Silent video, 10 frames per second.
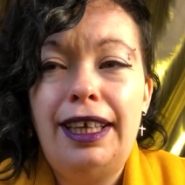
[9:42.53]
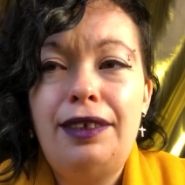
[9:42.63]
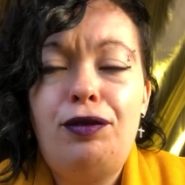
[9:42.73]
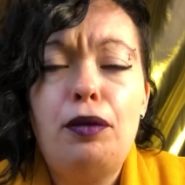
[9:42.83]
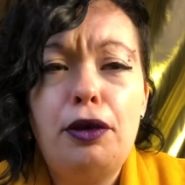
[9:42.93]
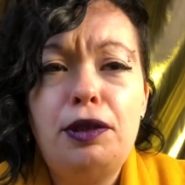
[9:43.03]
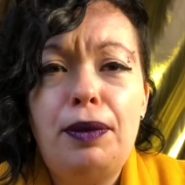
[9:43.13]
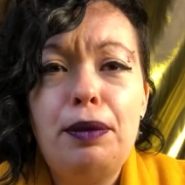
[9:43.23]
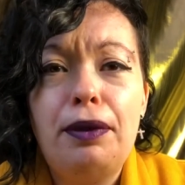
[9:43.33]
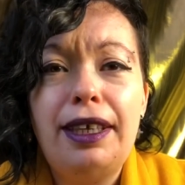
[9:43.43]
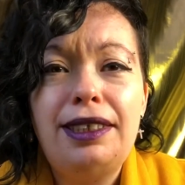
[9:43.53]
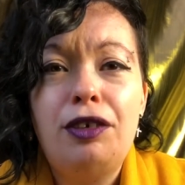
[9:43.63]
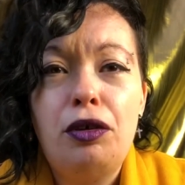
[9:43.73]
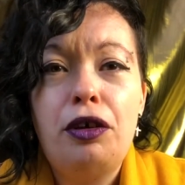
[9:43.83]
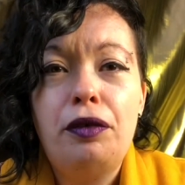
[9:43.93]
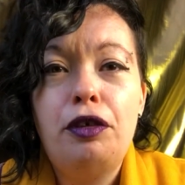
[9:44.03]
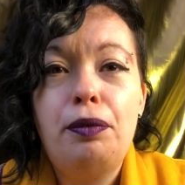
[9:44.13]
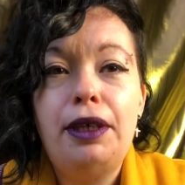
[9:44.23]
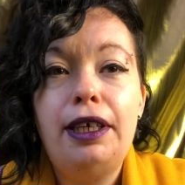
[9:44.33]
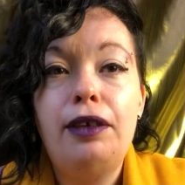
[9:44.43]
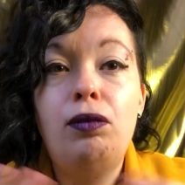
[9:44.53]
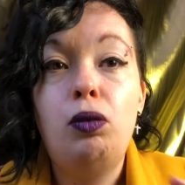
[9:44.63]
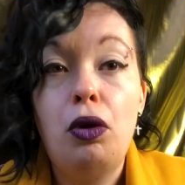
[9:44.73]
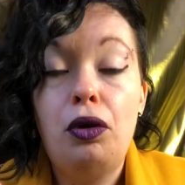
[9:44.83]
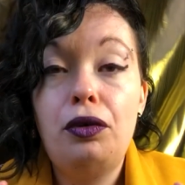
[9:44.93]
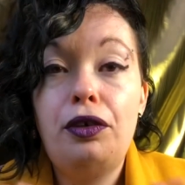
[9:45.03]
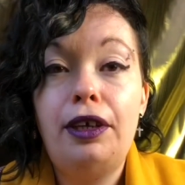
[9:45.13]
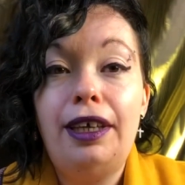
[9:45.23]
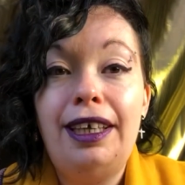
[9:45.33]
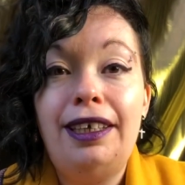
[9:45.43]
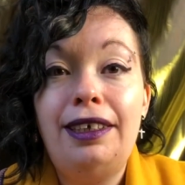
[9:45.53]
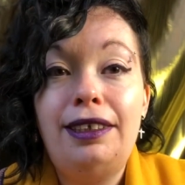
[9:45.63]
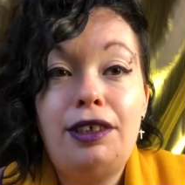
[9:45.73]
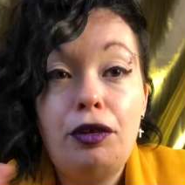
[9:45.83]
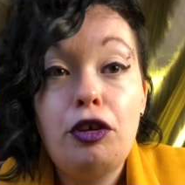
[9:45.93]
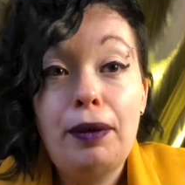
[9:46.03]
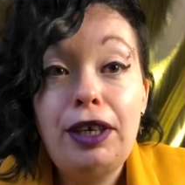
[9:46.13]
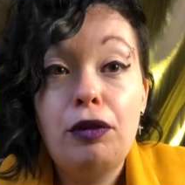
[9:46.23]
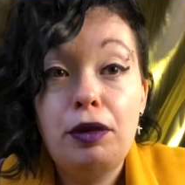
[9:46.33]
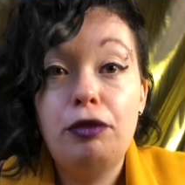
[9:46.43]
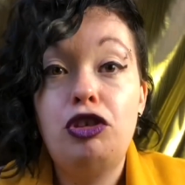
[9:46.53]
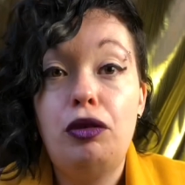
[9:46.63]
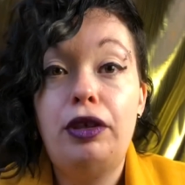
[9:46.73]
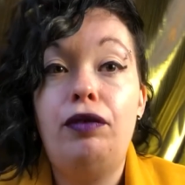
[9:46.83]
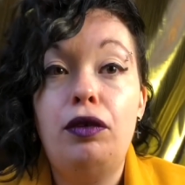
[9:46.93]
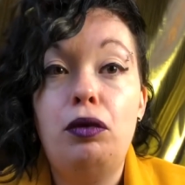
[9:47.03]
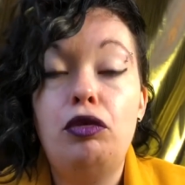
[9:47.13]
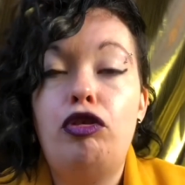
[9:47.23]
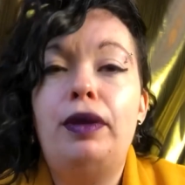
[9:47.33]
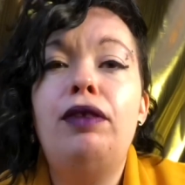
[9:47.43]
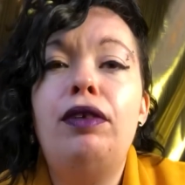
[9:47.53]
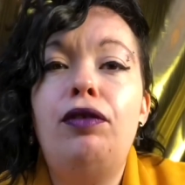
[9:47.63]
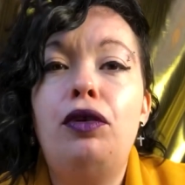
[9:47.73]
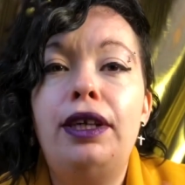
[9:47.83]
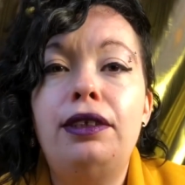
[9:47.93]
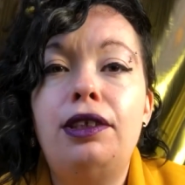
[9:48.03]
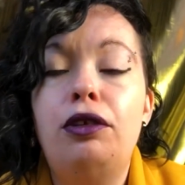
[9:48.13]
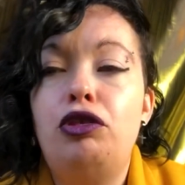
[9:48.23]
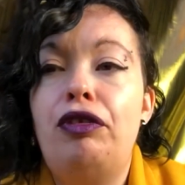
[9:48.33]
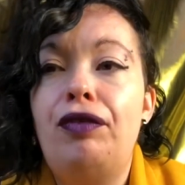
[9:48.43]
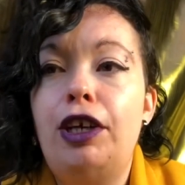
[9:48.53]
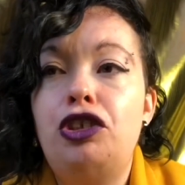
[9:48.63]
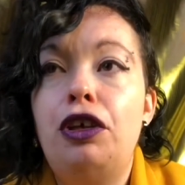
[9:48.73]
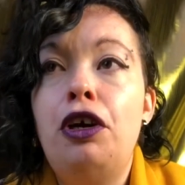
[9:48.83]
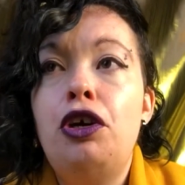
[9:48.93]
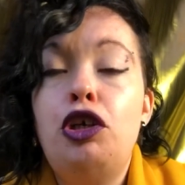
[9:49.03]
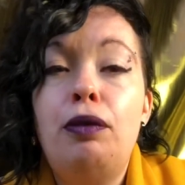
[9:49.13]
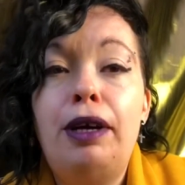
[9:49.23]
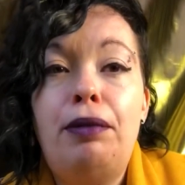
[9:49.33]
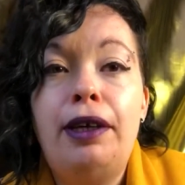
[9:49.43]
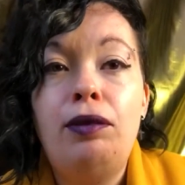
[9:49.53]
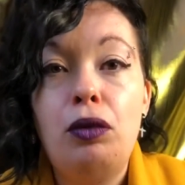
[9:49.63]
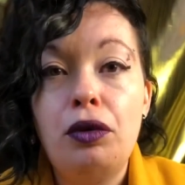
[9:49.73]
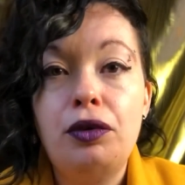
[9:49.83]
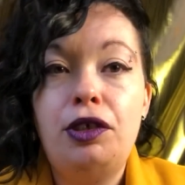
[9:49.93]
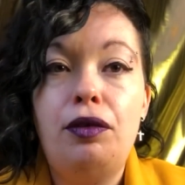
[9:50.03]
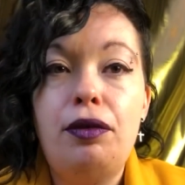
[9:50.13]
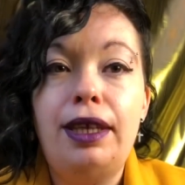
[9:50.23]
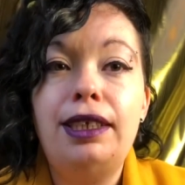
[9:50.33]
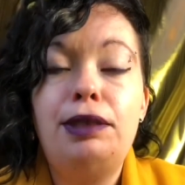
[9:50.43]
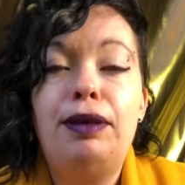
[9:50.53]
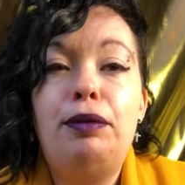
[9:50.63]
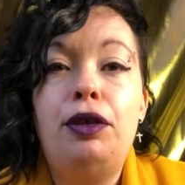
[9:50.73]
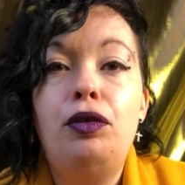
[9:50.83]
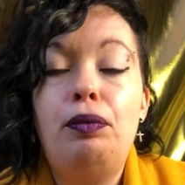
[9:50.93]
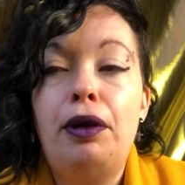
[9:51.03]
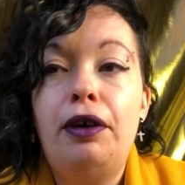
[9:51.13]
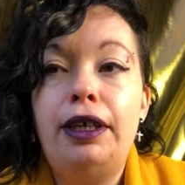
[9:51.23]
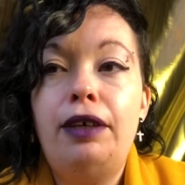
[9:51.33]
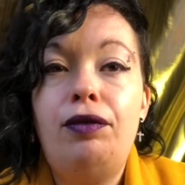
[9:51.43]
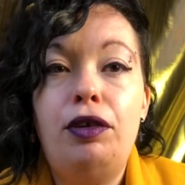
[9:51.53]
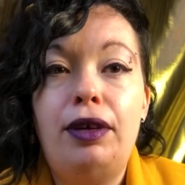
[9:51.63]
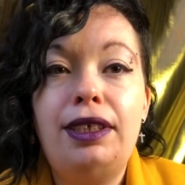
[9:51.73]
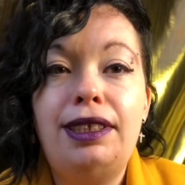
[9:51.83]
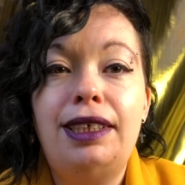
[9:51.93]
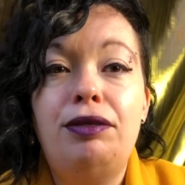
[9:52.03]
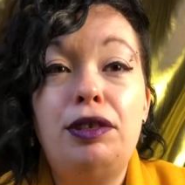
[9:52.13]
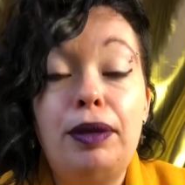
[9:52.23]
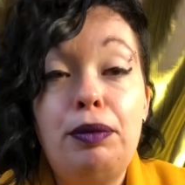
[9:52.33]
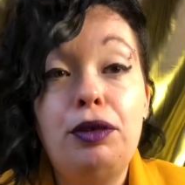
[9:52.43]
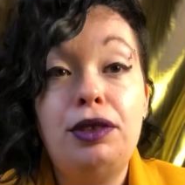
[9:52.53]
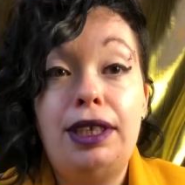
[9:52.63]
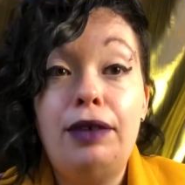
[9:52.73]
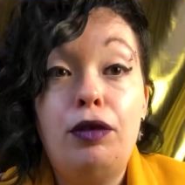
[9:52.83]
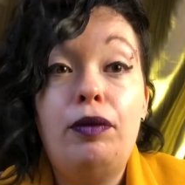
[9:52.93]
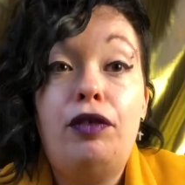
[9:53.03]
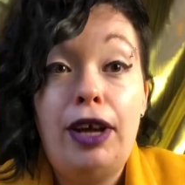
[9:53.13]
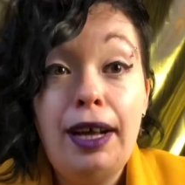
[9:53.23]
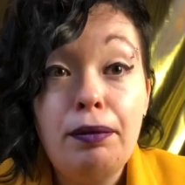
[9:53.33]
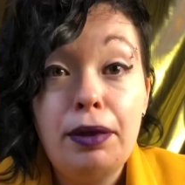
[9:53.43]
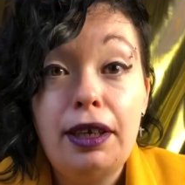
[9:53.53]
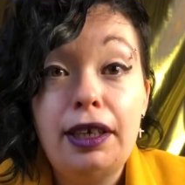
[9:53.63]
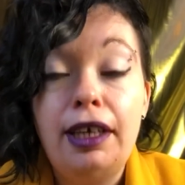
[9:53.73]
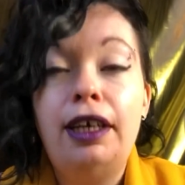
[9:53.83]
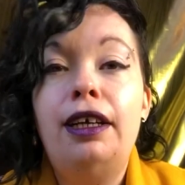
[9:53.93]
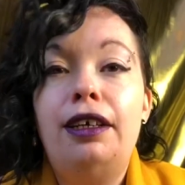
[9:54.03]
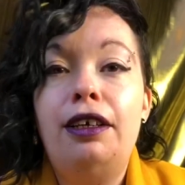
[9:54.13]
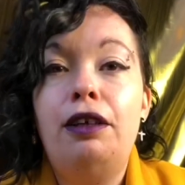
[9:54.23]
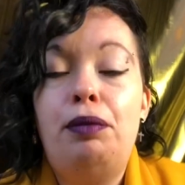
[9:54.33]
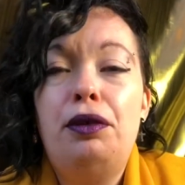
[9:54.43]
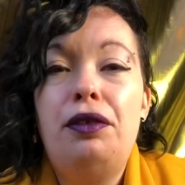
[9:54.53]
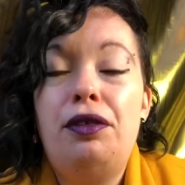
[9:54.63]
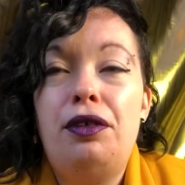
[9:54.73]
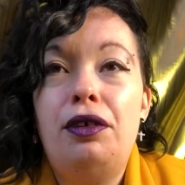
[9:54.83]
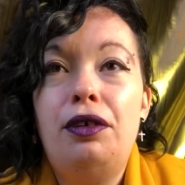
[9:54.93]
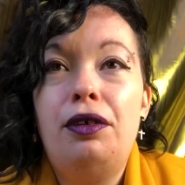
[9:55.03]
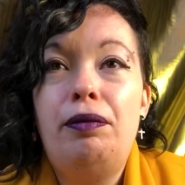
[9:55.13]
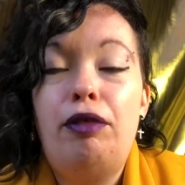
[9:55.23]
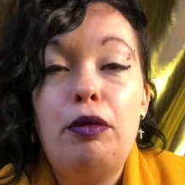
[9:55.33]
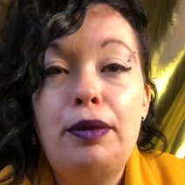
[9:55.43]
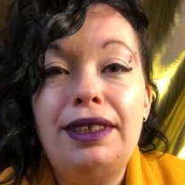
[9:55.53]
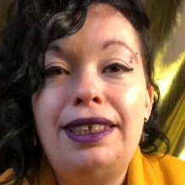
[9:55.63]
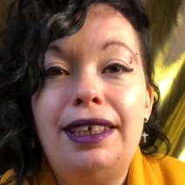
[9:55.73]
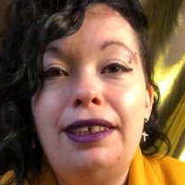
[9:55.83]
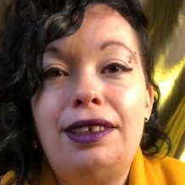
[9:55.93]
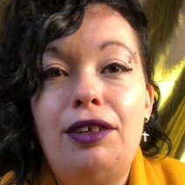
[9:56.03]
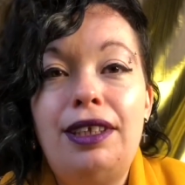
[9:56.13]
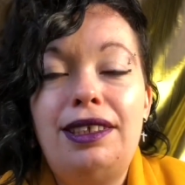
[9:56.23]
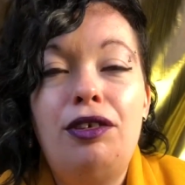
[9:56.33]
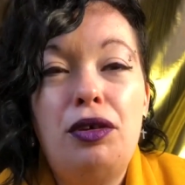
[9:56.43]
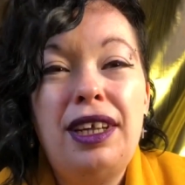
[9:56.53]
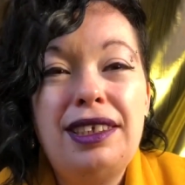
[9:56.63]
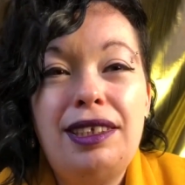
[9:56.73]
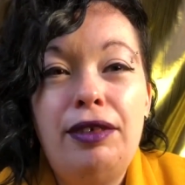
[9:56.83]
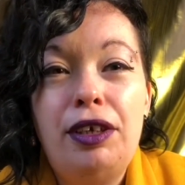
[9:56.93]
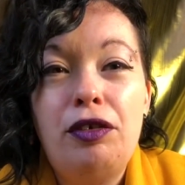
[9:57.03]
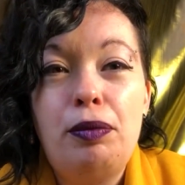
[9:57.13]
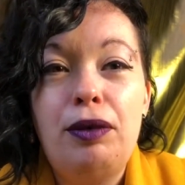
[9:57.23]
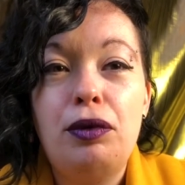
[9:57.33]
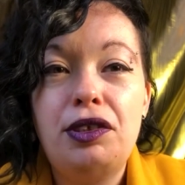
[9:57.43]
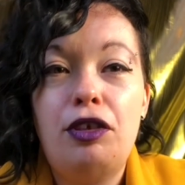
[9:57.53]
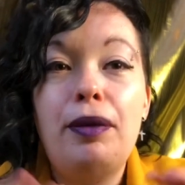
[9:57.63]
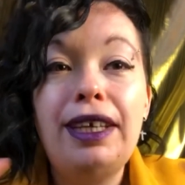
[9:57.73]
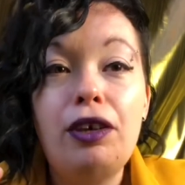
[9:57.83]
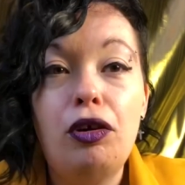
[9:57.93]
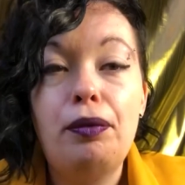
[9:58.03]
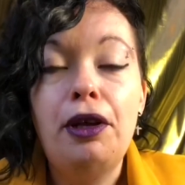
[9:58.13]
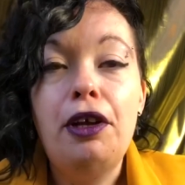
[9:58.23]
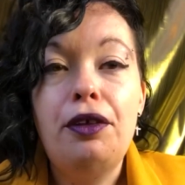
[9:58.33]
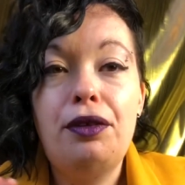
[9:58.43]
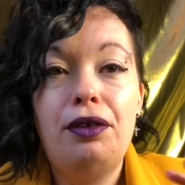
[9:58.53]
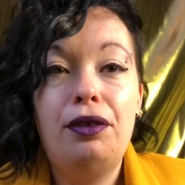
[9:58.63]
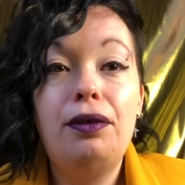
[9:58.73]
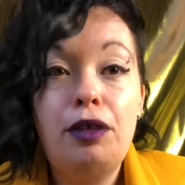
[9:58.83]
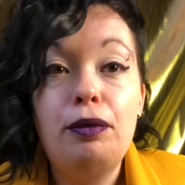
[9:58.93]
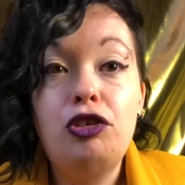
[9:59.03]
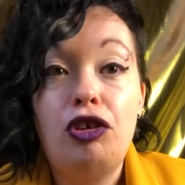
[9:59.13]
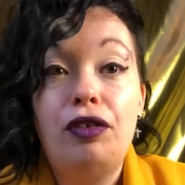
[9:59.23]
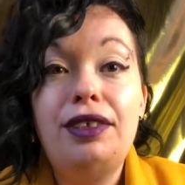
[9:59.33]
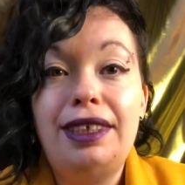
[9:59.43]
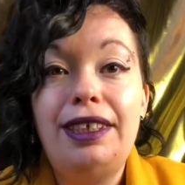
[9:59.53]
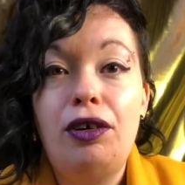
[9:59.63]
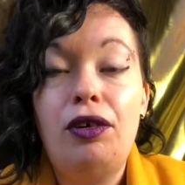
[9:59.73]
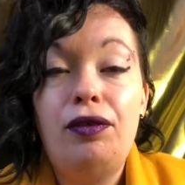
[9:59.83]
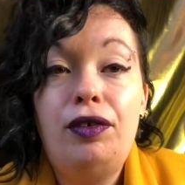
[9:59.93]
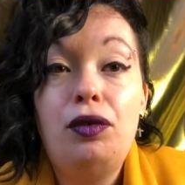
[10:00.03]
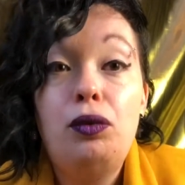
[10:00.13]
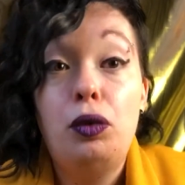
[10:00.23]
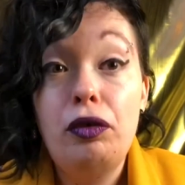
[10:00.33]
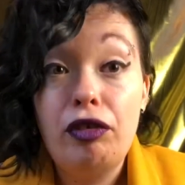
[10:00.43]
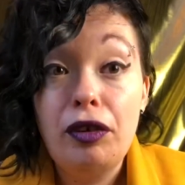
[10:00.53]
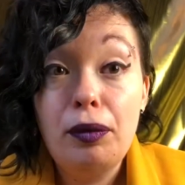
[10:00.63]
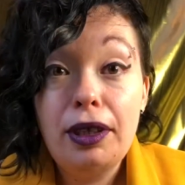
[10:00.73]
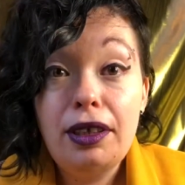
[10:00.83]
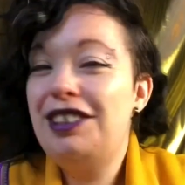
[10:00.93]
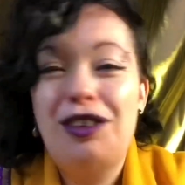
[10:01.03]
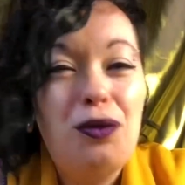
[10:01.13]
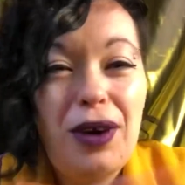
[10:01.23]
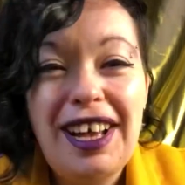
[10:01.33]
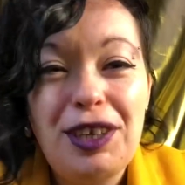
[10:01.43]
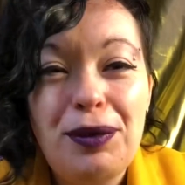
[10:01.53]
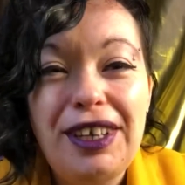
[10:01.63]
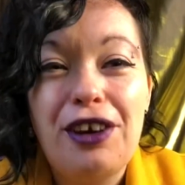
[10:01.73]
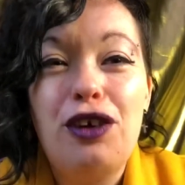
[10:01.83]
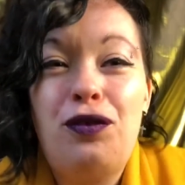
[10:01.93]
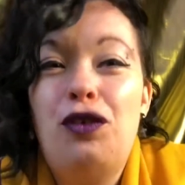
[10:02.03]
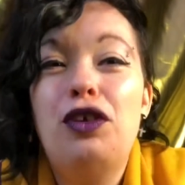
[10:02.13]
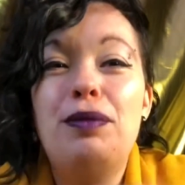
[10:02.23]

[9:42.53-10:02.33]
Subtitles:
for most people, it's not going to be what is going to make up the majority of your wardrobe. Even if you're into luxury fashion, you might buy one or two things, maybe you'll buy a few accessories, maybe you save up for a handbag. But the probability is that it's not necessarily going to be what's going to make up the majority of your wardrobe. So where do we go for the